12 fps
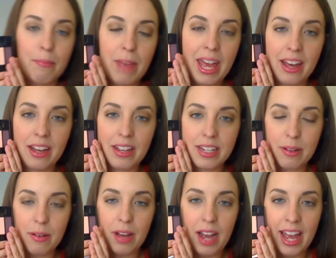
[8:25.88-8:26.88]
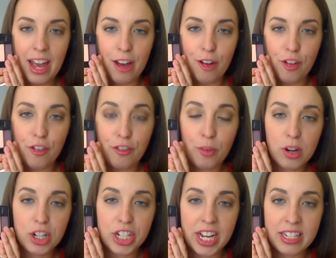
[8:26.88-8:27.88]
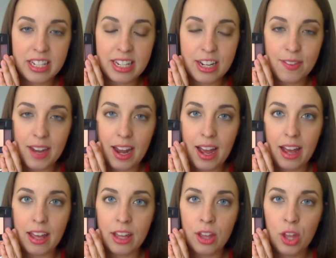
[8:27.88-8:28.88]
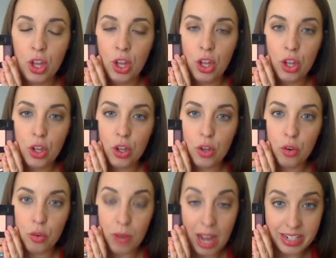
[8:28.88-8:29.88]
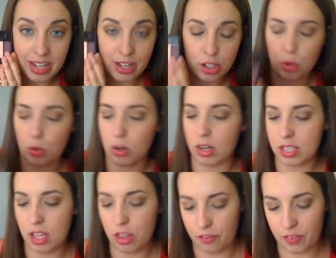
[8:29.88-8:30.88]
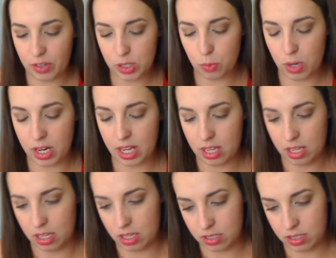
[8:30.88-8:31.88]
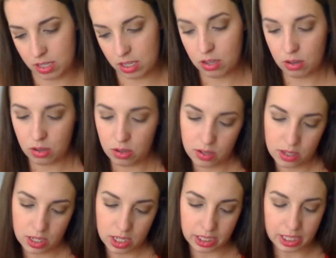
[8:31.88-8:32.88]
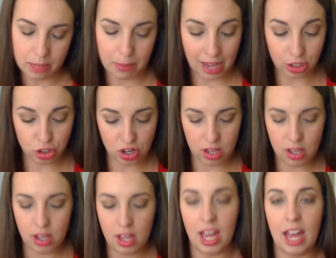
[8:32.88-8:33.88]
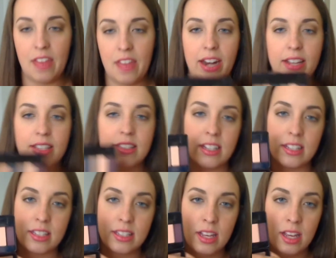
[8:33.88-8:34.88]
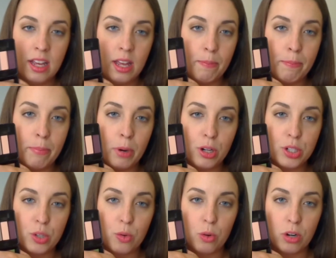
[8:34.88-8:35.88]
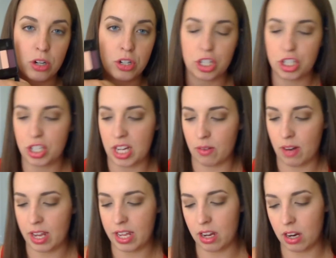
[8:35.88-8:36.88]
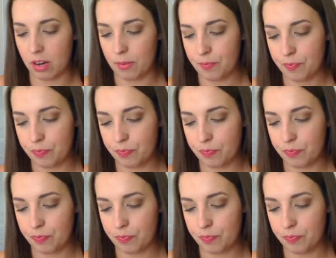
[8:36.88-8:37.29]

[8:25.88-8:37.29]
And I have 4 shades in here that I gravitate towards. The first one is Cleopatra, and that is this burnt orange shade right here.